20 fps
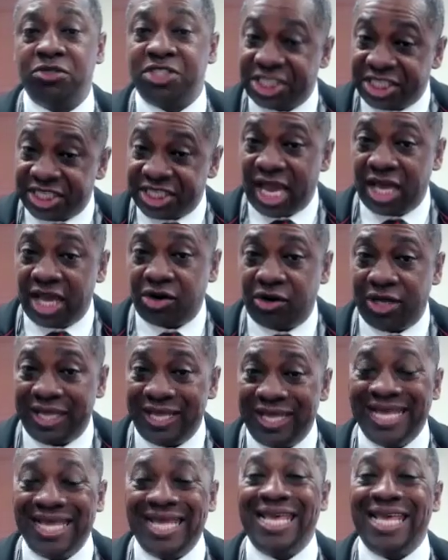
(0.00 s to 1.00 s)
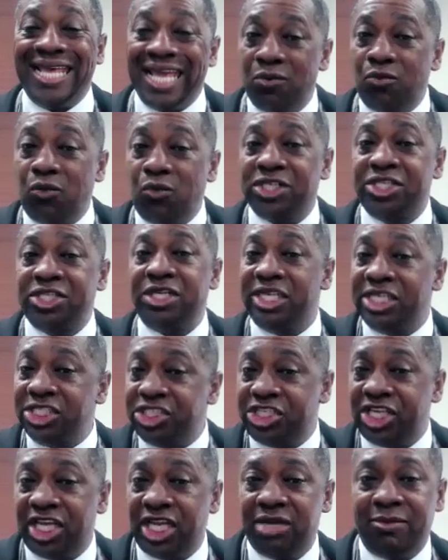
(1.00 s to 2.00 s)
Saturday it wasn't
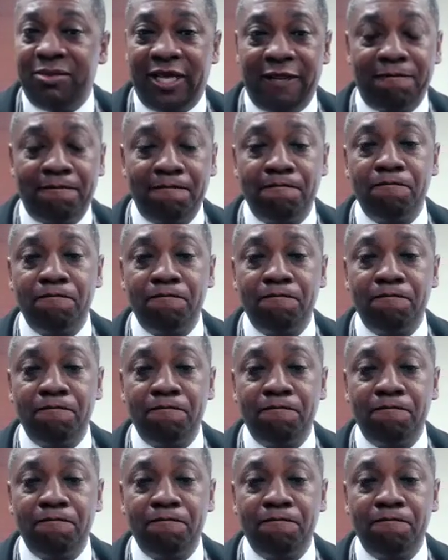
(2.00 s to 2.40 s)
legitimate,